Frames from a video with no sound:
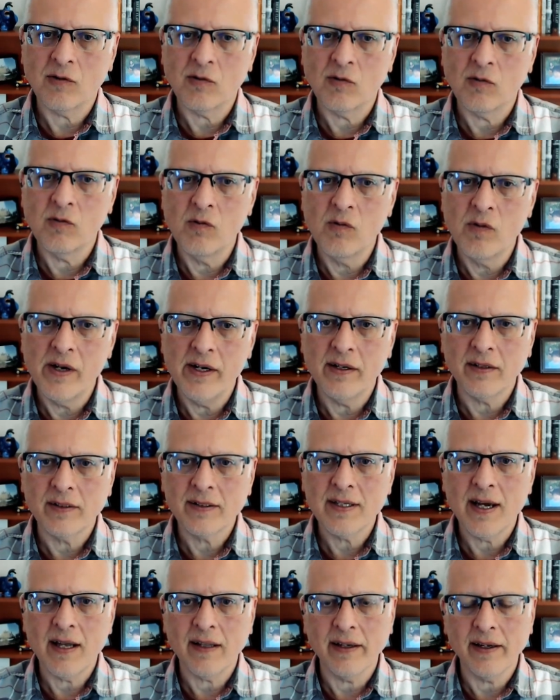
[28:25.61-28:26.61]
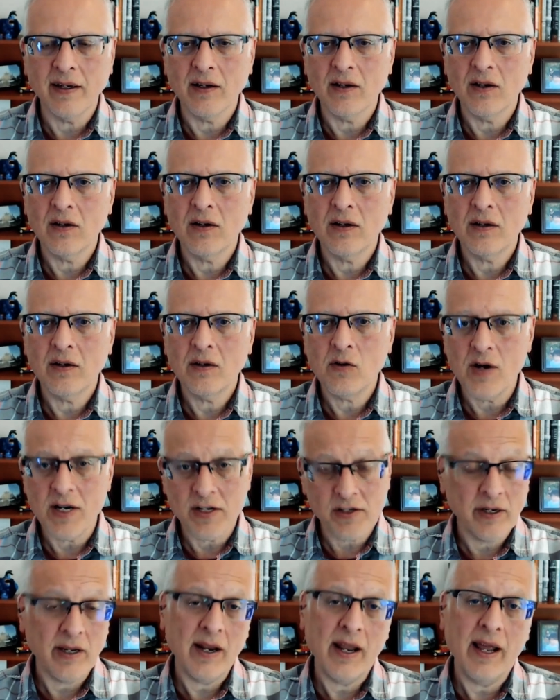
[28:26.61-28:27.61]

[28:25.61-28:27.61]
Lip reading: real telling question.